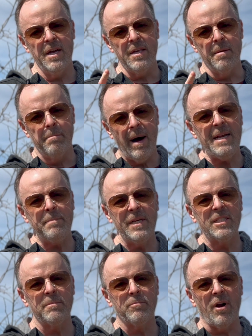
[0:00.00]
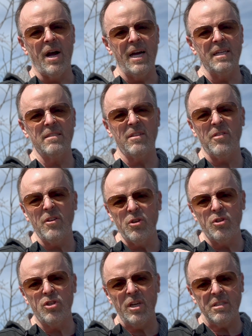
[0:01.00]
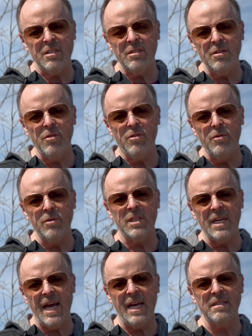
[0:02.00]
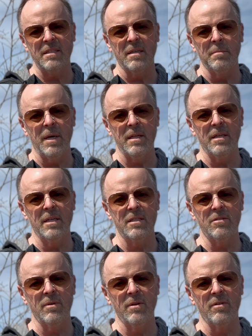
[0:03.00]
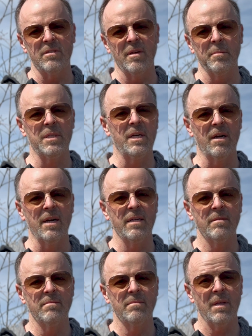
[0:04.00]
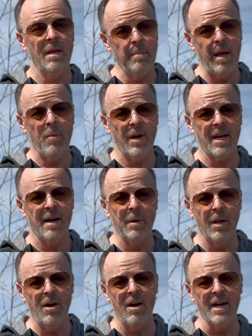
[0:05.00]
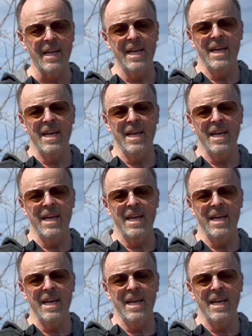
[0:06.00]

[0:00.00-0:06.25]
You might be surprised that they're just as enthusiastic about the history of their cemetery and may want to come along